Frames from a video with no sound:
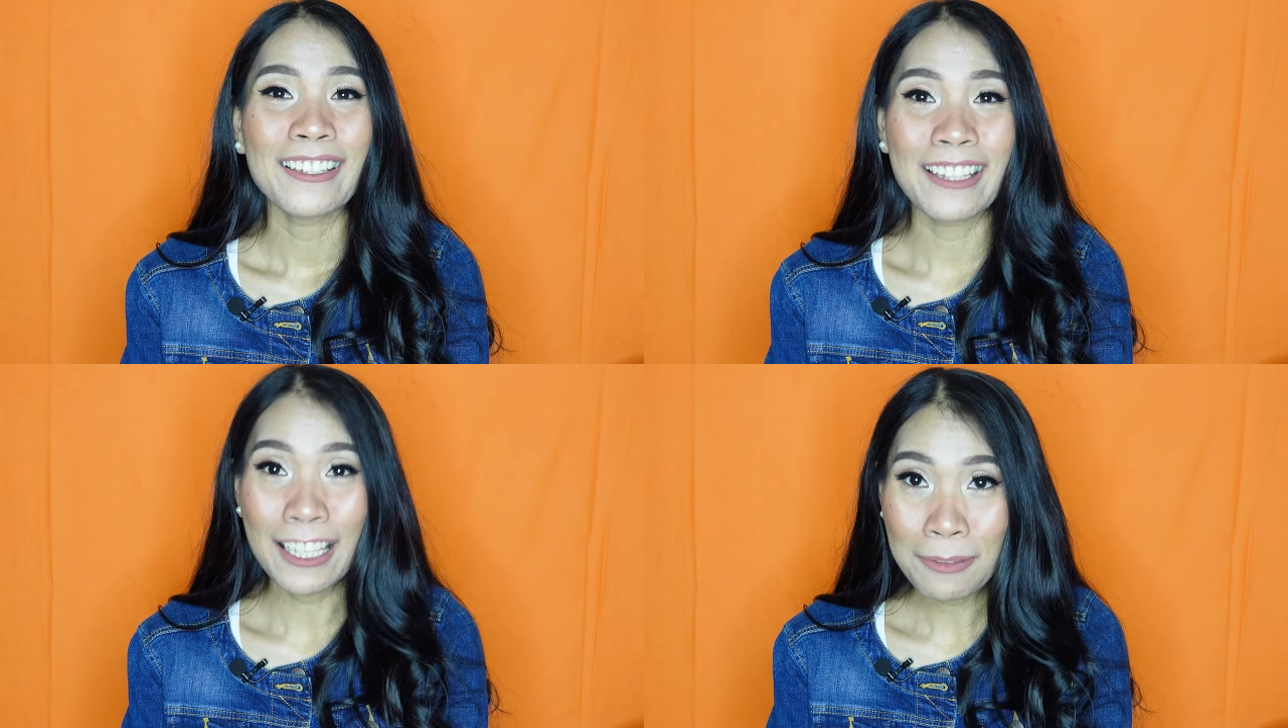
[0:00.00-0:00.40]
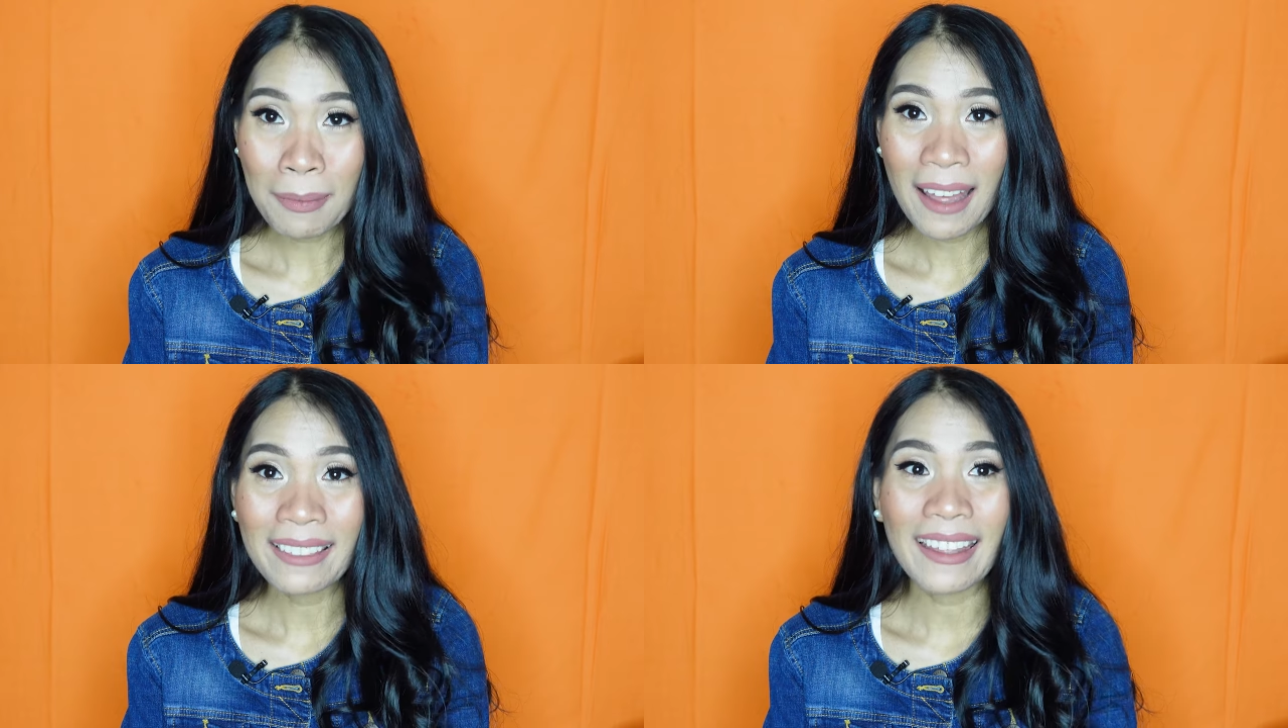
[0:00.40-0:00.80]
this
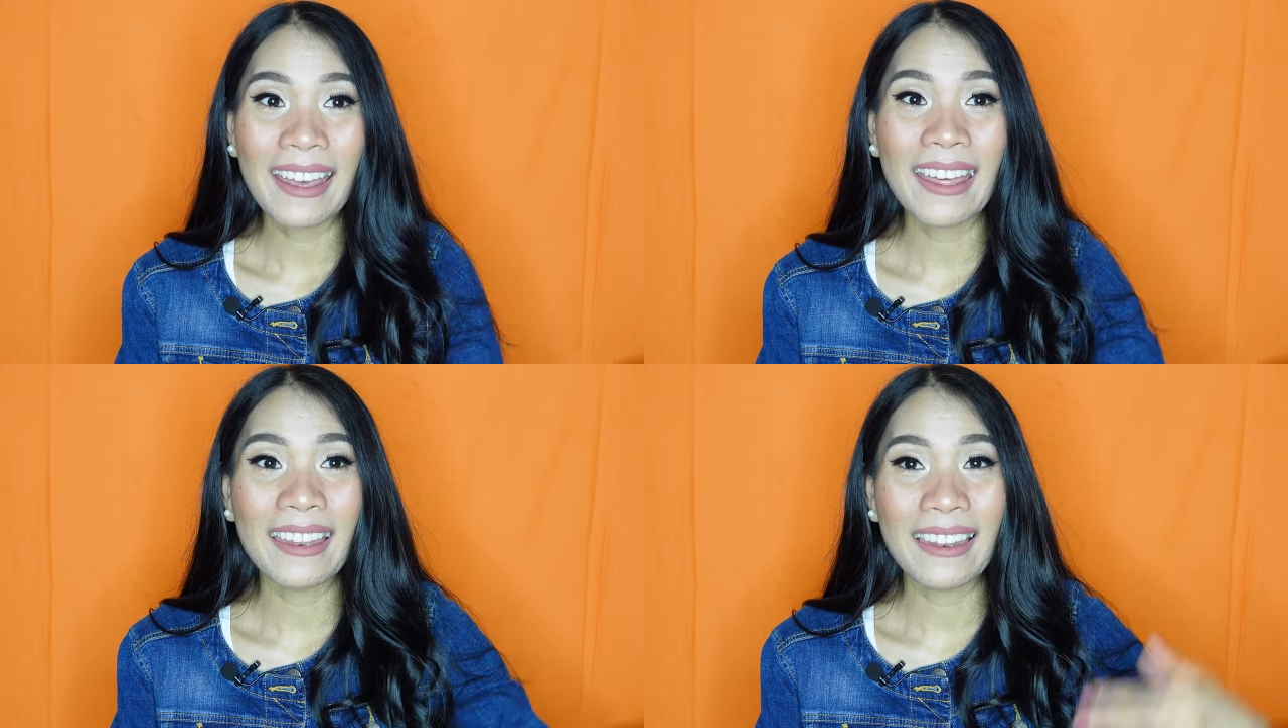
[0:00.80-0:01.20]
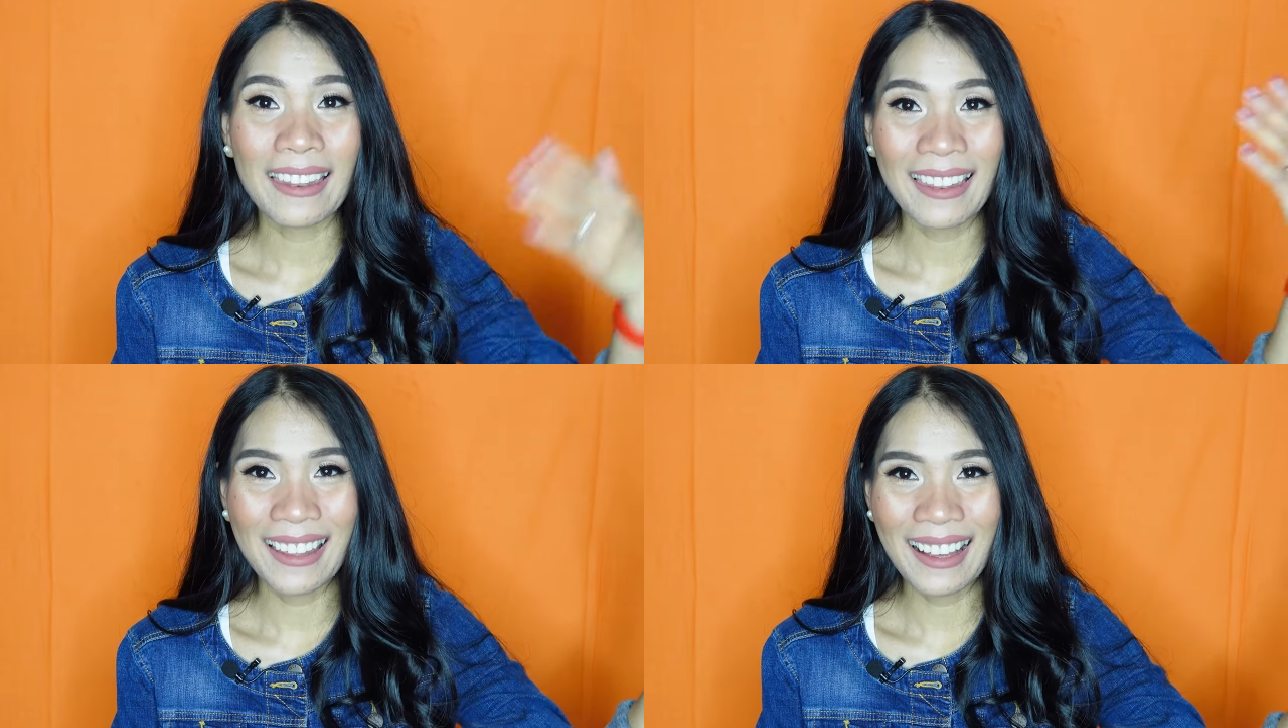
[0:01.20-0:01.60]
month and
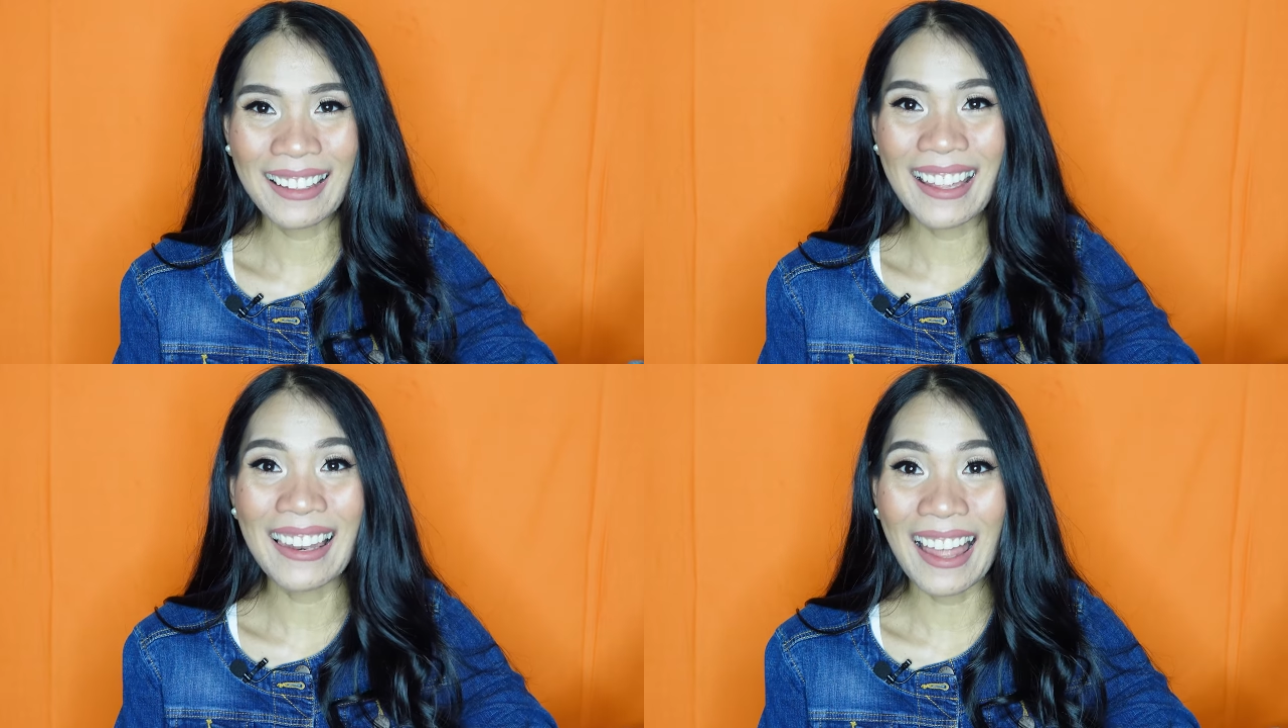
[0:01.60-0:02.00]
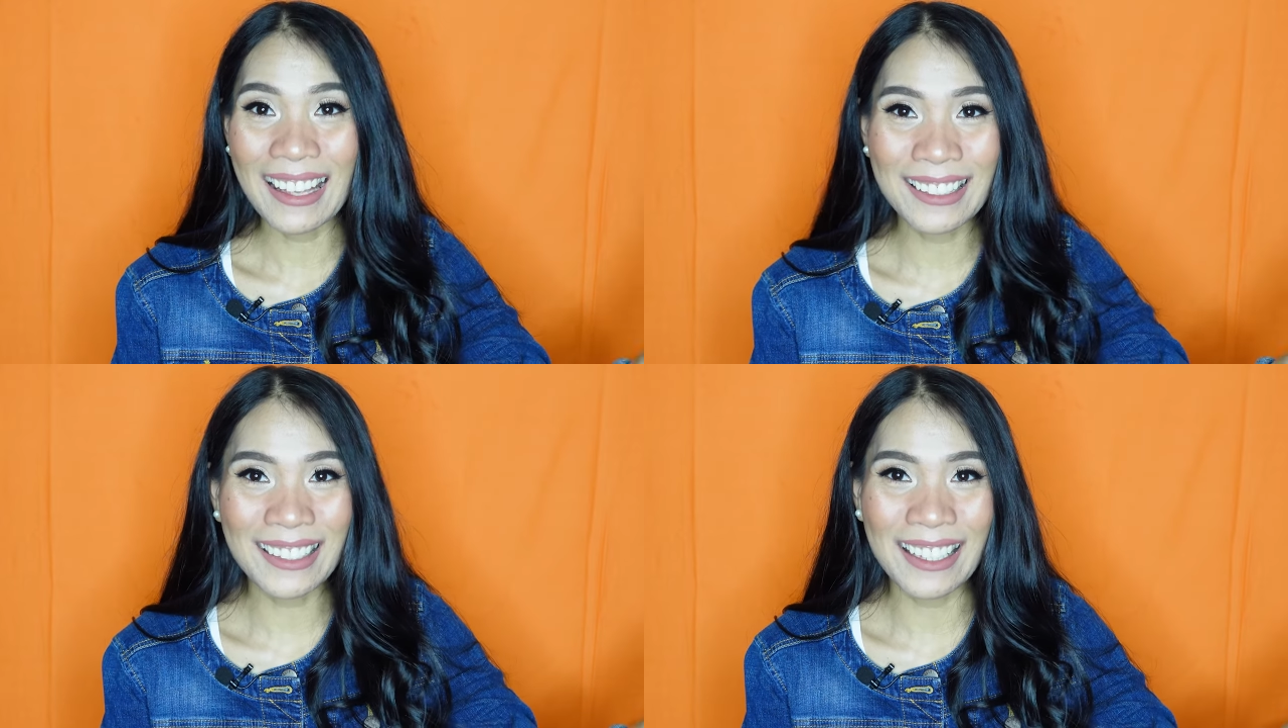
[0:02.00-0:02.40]
again last